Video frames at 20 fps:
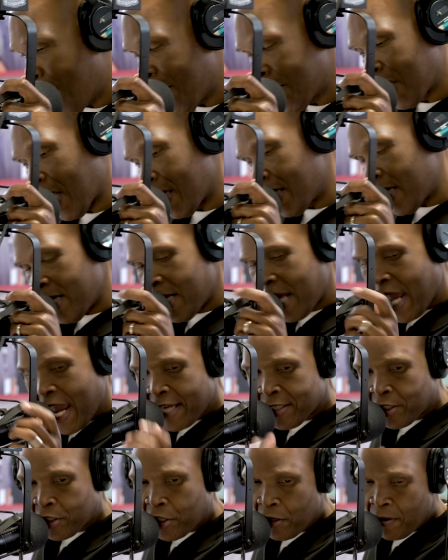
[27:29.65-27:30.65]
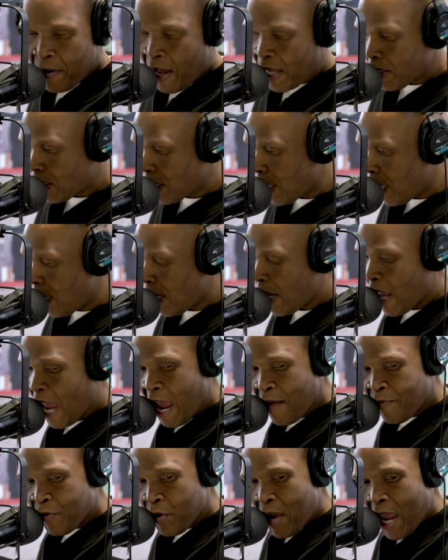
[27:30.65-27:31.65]
Push, I did ask you. I said,
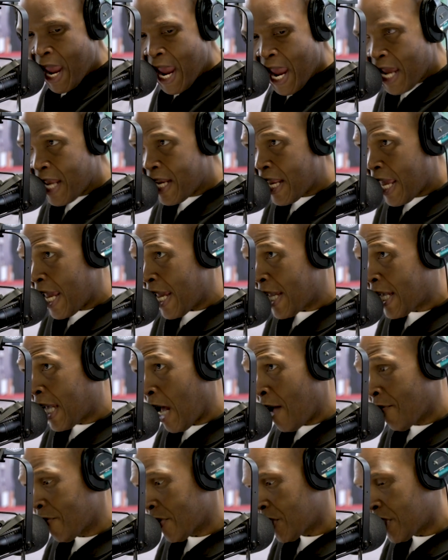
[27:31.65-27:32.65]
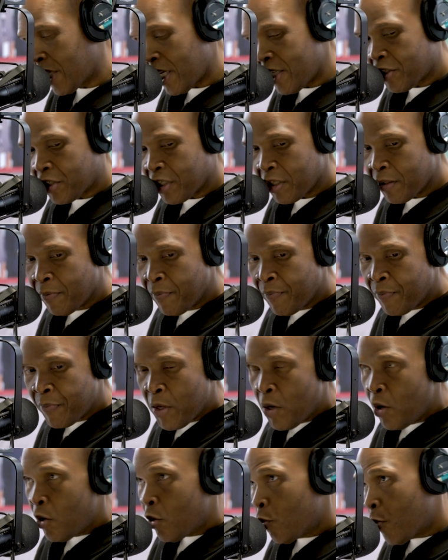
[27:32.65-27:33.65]
have you had a conversation
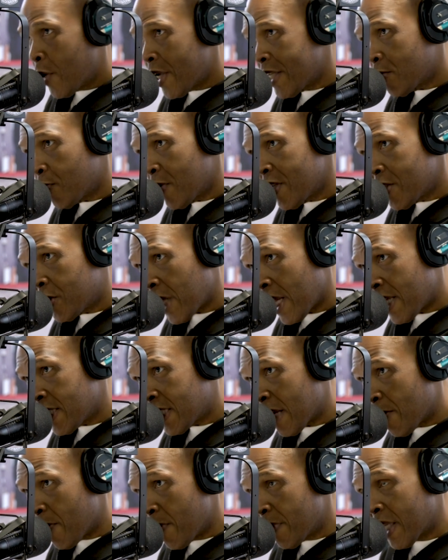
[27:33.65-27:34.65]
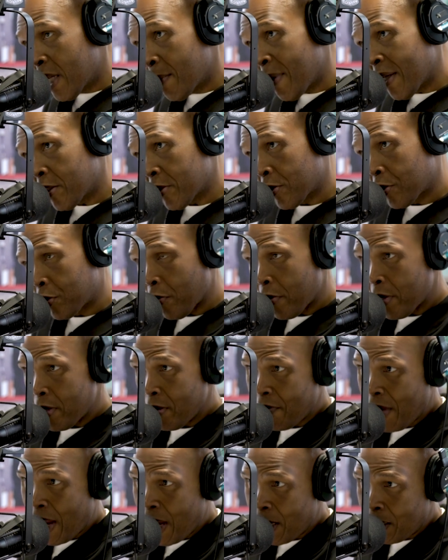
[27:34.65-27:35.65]
with Jay-Z? When we think about the story
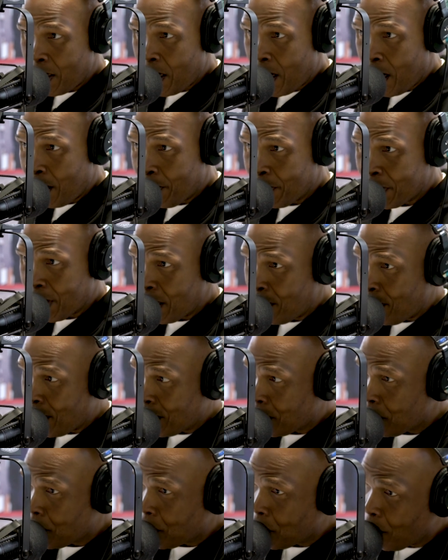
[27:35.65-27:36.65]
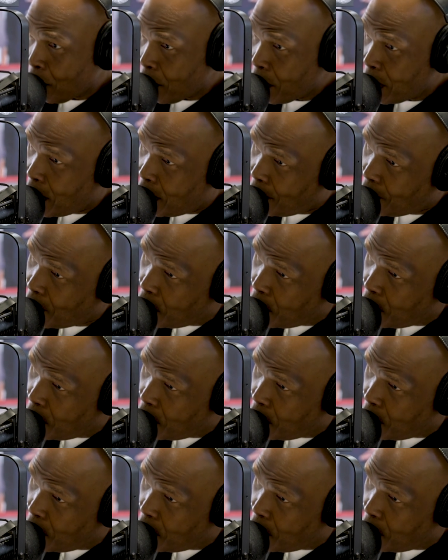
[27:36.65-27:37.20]
of Adidon, we think about the story of